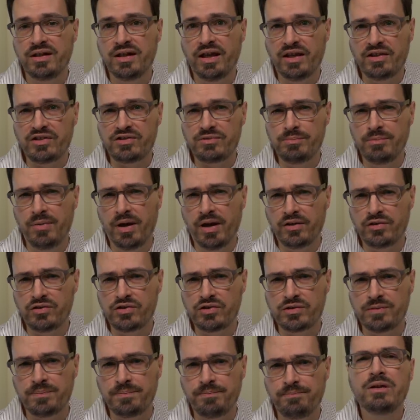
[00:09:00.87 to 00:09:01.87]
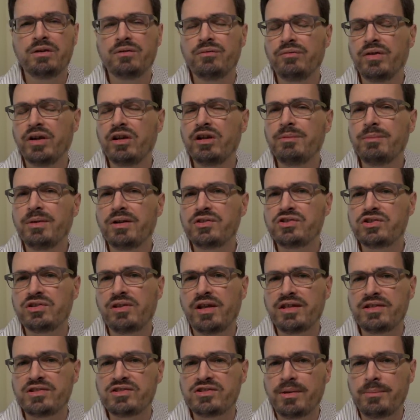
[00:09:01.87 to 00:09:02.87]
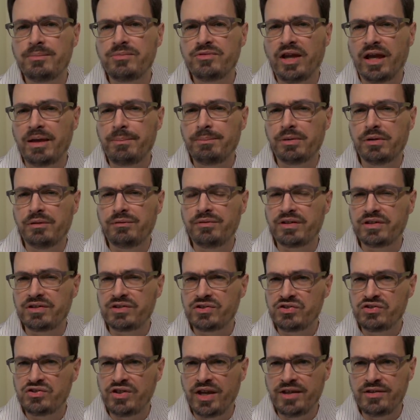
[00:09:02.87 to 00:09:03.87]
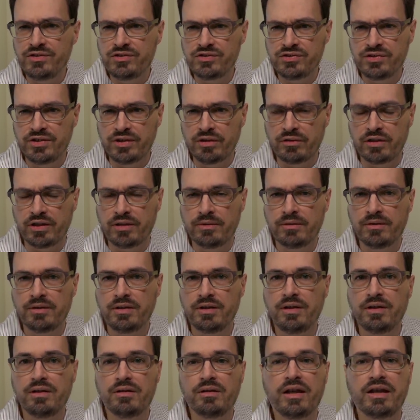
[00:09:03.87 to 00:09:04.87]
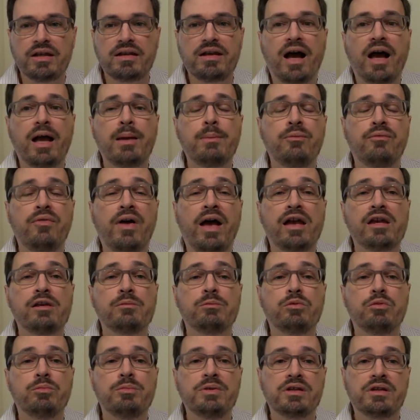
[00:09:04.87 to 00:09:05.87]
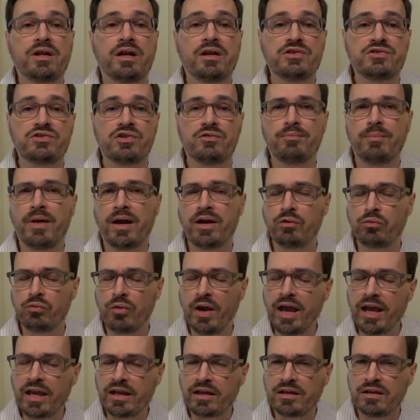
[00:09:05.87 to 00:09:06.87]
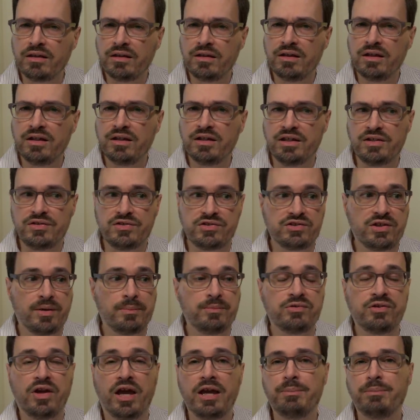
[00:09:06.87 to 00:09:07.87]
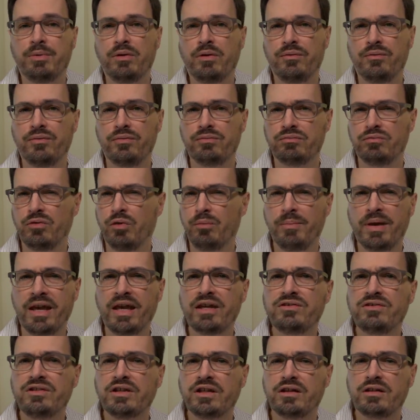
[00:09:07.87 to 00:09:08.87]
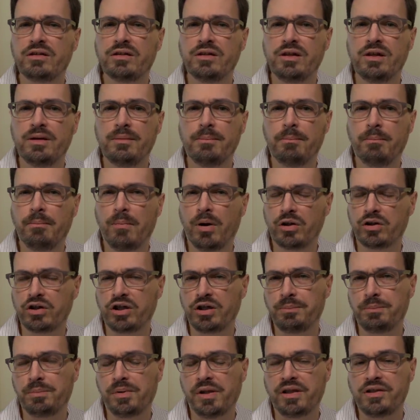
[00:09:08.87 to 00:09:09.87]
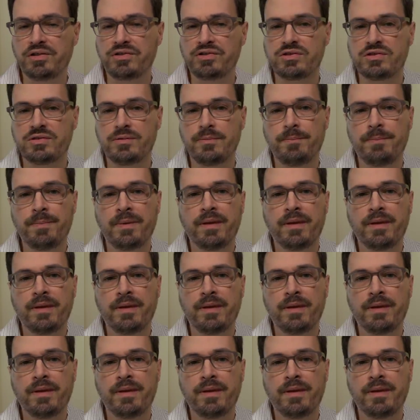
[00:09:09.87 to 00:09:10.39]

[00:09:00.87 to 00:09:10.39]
as much. Very much like some type of exchange theory. Like I'm valuable because of my rank in some type of romantic marketplace.